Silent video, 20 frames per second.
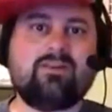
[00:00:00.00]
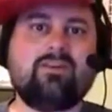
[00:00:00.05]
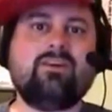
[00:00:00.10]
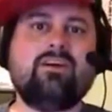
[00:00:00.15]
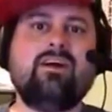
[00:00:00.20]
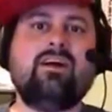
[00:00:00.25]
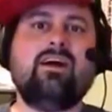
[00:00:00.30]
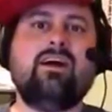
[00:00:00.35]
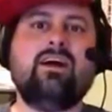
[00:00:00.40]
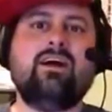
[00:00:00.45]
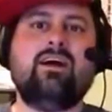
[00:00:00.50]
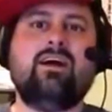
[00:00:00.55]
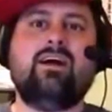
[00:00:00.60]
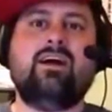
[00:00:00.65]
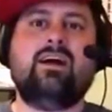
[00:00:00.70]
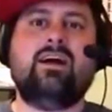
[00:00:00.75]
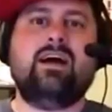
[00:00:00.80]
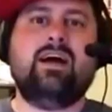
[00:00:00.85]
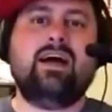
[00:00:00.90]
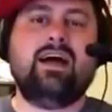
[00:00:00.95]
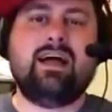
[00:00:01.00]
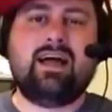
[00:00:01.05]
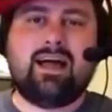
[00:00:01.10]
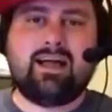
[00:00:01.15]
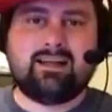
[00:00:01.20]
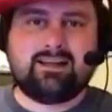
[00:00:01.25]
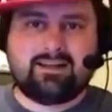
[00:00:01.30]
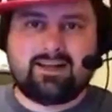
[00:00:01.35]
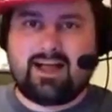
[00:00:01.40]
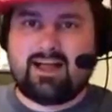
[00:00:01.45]
trailer,
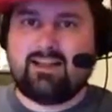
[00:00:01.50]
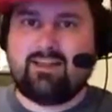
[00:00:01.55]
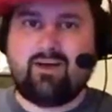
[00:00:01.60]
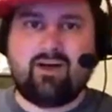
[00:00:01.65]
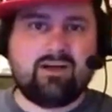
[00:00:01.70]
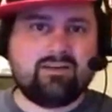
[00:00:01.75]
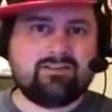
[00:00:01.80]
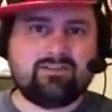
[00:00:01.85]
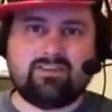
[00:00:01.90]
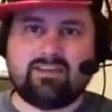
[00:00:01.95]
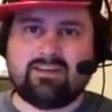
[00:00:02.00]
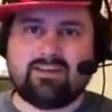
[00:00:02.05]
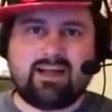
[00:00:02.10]
I lost it.